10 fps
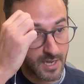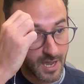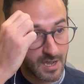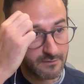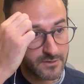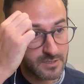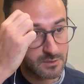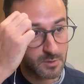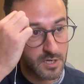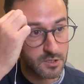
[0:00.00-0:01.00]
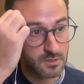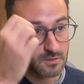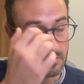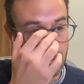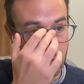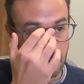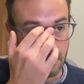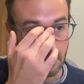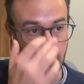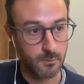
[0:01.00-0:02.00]
calf situation,
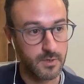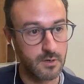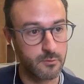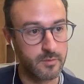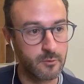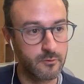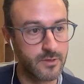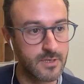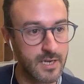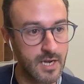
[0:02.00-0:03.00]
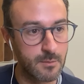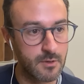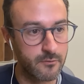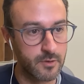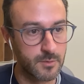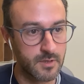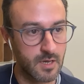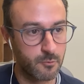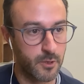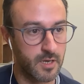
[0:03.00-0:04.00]
we are removing that animal from the
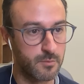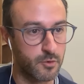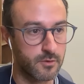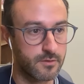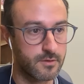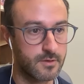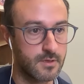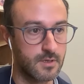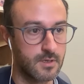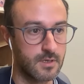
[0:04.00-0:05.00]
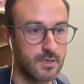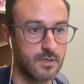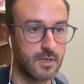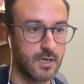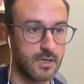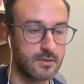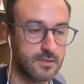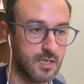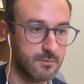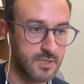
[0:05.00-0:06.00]
dam right at birth, and then
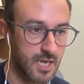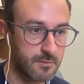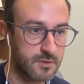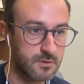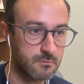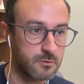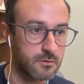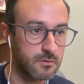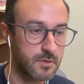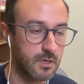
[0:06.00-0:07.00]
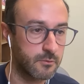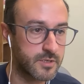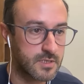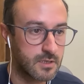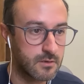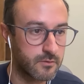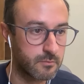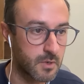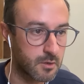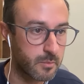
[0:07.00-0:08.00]
sometimes they'll
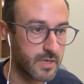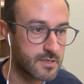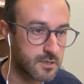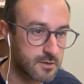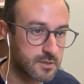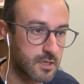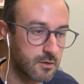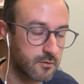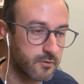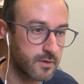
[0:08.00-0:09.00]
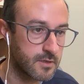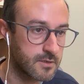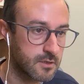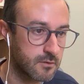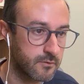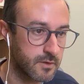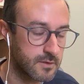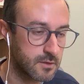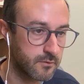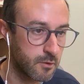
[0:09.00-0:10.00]
receive milk replacer instead of
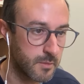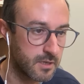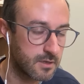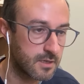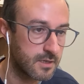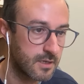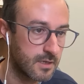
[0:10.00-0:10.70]
whole milk.